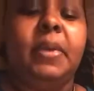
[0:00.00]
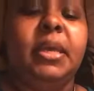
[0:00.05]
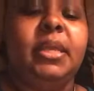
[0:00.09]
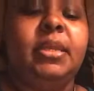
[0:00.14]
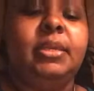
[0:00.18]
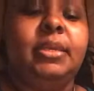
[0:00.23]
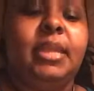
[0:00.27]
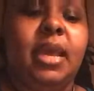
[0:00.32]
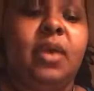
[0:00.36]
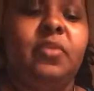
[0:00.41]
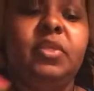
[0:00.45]

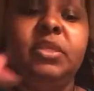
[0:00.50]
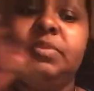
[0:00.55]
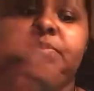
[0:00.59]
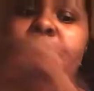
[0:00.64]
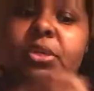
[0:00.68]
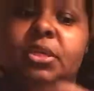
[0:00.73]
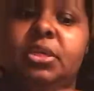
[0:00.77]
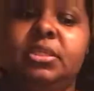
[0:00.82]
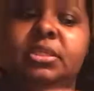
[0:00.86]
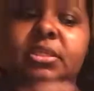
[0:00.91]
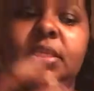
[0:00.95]
But now
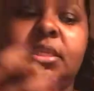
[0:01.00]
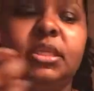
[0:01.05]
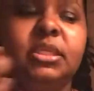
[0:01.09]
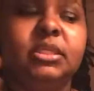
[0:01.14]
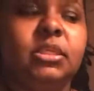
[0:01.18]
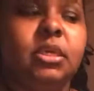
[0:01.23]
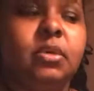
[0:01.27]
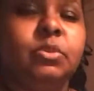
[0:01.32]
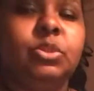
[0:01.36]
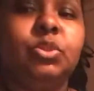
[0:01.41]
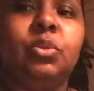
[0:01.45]
this
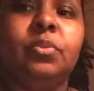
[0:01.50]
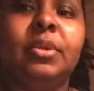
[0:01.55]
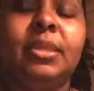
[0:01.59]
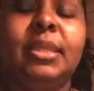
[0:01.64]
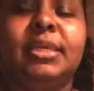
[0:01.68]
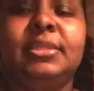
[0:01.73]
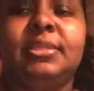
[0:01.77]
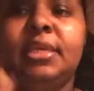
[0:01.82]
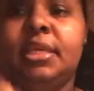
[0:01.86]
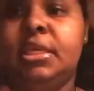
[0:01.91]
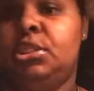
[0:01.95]
person has come to a
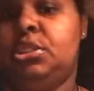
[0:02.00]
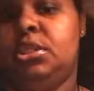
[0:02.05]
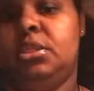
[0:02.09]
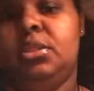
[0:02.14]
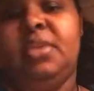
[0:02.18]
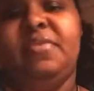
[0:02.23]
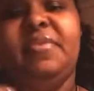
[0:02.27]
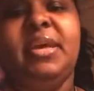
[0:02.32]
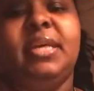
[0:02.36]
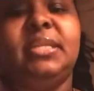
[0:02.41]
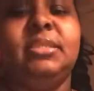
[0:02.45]

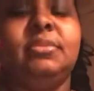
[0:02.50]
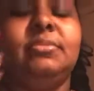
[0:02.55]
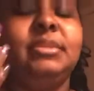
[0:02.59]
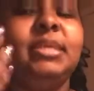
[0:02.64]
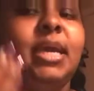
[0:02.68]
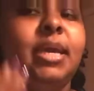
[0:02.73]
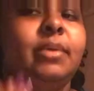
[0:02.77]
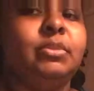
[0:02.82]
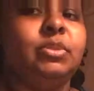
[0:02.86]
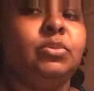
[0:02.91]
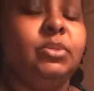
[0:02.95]
realization. They've had
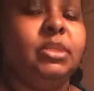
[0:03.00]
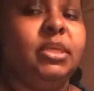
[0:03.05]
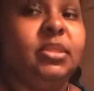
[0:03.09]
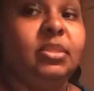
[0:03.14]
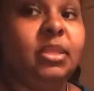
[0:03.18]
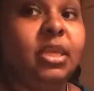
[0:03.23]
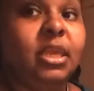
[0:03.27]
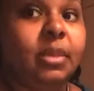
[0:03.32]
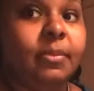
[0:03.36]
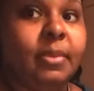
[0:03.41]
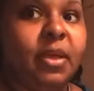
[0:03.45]
some time to
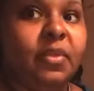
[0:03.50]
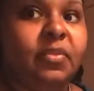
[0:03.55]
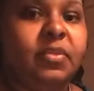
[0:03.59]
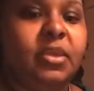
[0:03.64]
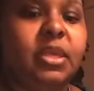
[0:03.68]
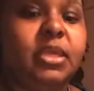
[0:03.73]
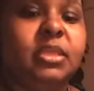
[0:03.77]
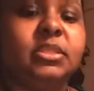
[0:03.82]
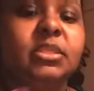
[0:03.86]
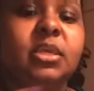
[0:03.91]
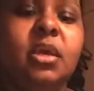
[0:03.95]
really think
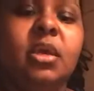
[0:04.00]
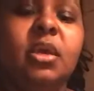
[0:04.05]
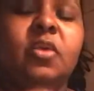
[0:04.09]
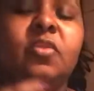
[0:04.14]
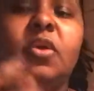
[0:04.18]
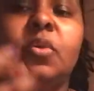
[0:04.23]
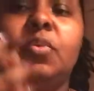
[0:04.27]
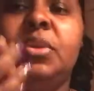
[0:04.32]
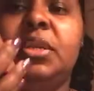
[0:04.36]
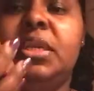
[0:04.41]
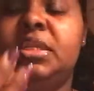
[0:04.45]
about things.
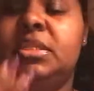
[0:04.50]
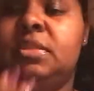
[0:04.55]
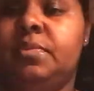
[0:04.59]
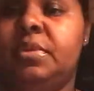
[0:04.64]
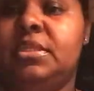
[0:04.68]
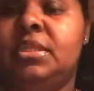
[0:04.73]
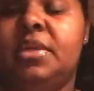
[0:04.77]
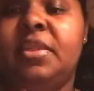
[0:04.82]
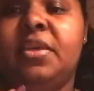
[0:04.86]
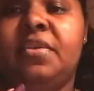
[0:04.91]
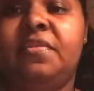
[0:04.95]
They want to
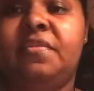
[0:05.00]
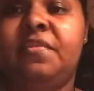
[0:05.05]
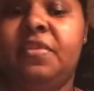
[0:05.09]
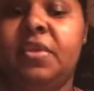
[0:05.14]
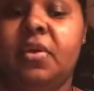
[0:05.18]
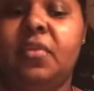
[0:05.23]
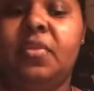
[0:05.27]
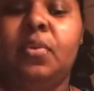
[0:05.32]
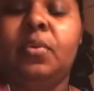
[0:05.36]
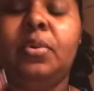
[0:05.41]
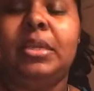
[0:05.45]
express how they
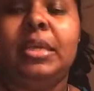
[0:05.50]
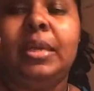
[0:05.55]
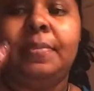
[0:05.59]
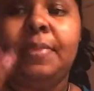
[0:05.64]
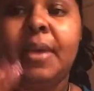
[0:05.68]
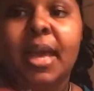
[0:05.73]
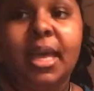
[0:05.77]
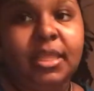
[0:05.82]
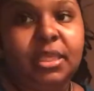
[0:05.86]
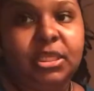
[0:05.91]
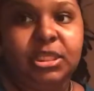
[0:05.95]
feel. They want
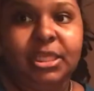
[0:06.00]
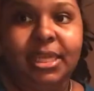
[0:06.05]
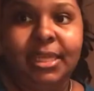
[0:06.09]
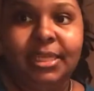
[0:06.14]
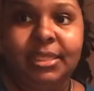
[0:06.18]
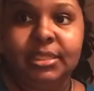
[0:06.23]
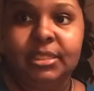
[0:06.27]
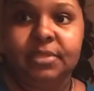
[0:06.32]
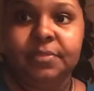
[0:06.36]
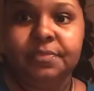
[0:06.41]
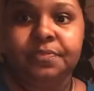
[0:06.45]
to
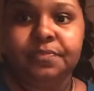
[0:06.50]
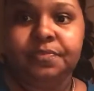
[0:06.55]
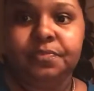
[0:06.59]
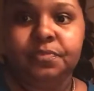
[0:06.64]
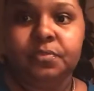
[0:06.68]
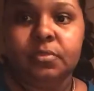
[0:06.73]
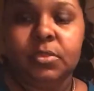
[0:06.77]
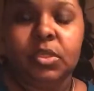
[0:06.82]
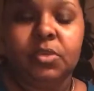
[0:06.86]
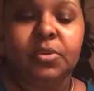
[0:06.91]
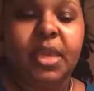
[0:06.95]
apologize.
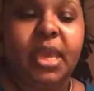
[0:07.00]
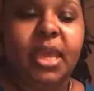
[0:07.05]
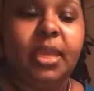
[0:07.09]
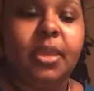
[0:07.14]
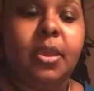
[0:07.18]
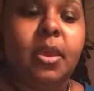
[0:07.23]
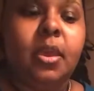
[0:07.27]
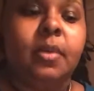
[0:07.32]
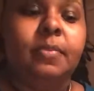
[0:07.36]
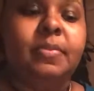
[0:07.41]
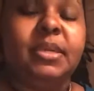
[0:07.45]

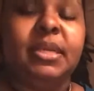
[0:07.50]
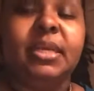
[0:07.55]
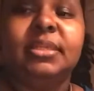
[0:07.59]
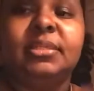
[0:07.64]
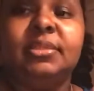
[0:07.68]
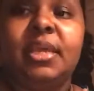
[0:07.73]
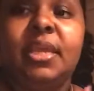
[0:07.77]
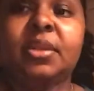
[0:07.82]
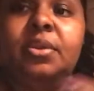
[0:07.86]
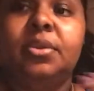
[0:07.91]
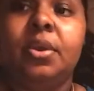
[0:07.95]
Okay.
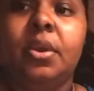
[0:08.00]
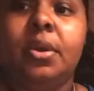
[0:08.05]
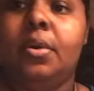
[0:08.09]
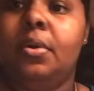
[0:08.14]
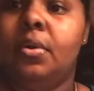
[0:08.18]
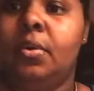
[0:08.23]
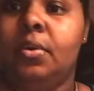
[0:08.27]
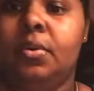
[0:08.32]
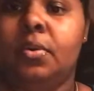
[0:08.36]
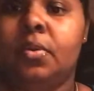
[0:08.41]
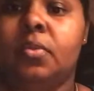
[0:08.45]
Because they
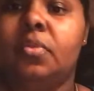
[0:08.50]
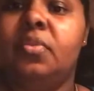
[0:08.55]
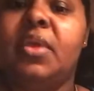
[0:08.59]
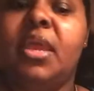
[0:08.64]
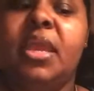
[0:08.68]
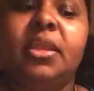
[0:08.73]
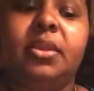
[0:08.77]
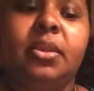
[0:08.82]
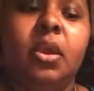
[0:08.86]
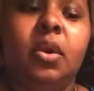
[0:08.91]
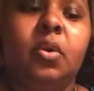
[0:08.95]
know.
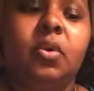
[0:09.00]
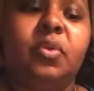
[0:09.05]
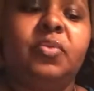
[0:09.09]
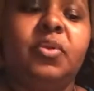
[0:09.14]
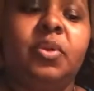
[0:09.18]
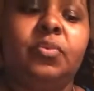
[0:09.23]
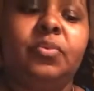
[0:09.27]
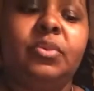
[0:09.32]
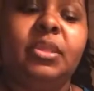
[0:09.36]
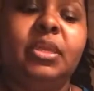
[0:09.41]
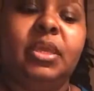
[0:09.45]
They
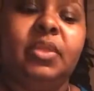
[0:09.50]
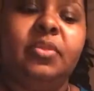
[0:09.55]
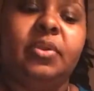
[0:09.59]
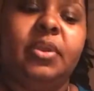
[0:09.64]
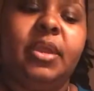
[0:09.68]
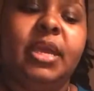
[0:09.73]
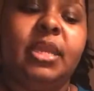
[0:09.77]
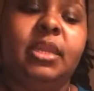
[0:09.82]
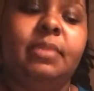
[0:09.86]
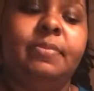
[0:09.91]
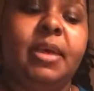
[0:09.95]
know. And they're really
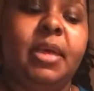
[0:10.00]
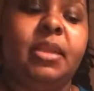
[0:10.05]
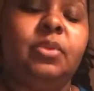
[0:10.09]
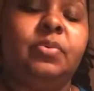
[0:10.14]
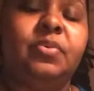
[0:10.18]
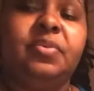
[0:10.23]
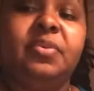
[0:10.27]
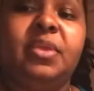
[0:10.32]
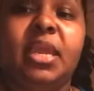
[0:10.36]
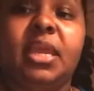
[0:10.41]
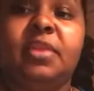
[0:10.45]
in their head
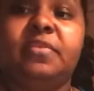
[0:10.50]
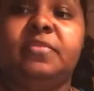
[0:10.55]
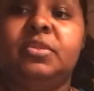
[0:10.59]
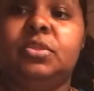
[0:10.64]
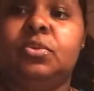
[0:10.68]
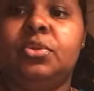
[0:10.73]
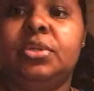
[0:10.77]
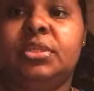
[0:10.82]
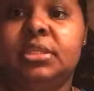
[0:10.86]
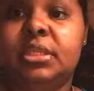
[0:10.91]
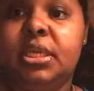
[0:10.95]
about it with the Eight
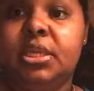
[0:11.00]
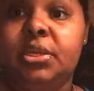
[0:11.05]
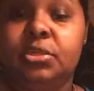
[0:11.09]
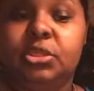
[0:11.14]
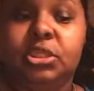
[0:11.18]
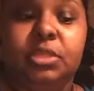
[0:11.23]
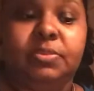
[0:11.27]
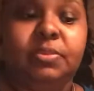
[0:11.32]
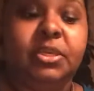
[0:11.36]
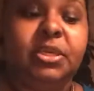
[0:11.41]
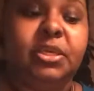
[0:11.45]
of Swords
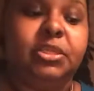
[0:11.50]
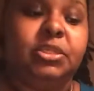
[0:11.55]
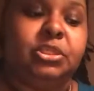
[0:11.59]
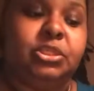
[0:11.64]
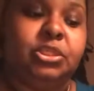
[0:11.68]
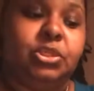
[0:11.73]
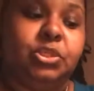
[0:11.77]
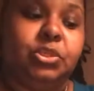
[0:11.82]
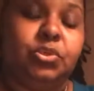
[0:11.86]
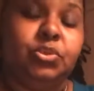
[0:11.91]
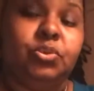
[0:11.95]
energy
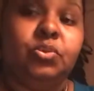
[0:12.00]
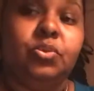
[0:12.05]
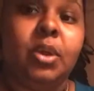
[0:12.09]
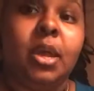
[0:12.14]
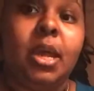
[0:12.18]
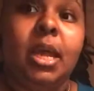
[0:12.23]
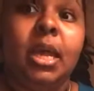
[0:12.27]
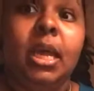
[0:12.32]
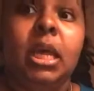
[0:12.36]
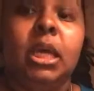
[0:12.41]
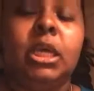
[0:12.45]
because
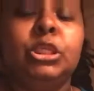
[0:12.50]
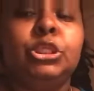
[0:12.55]
you.